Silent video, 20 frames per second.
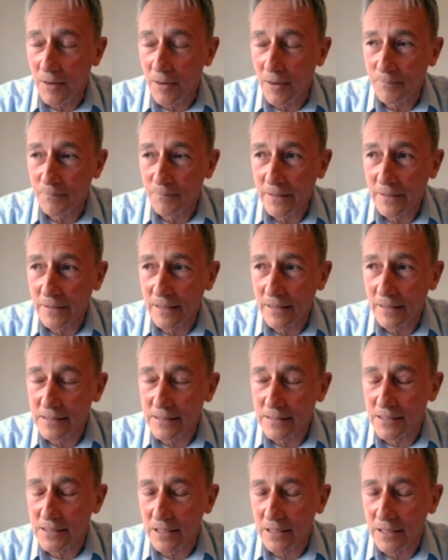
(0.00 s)

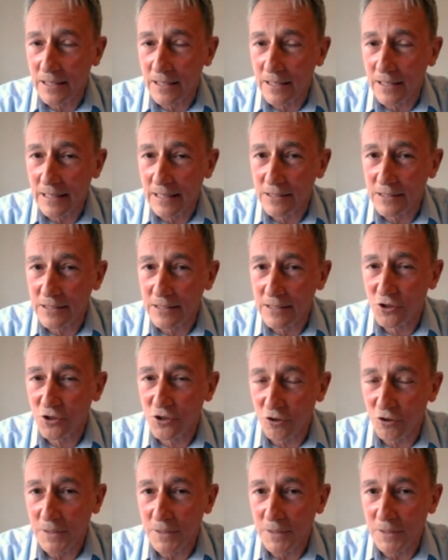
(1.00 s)
it stood
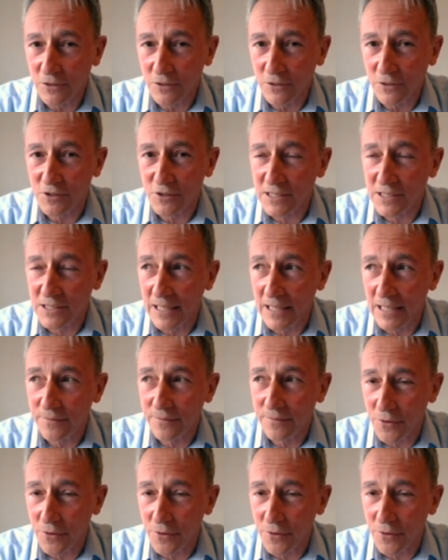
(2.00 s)
me in good stead for 3